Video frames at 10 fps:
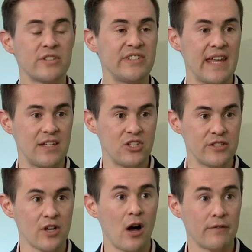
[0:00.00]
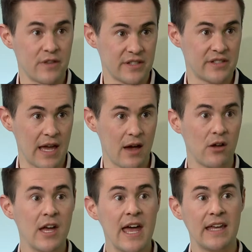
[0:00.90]
stages of the sale.
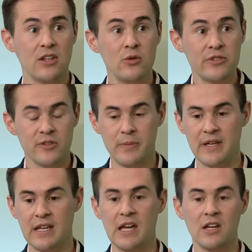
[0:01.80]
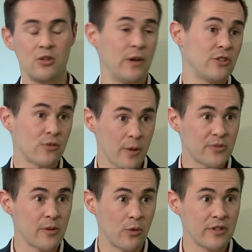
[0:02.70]
It used to be you interrupt
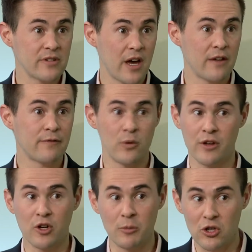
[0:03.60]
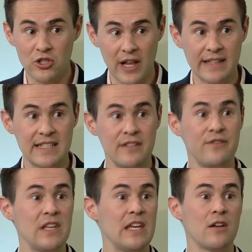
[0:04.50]
someone's life with a commercial on
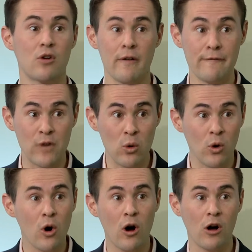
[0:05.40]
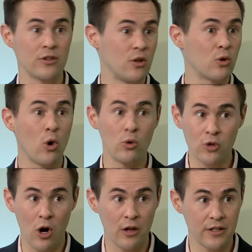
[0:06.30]
TV or a phone call. Cold
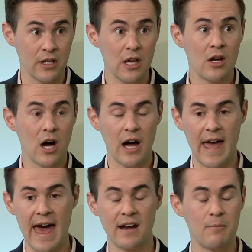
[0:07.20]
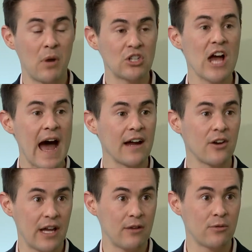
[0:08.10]
calling had a much higher
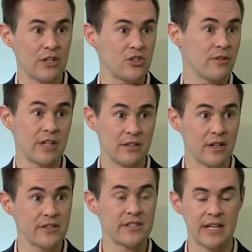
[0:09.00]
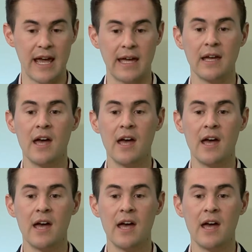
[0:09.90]
hit ratio than it does today,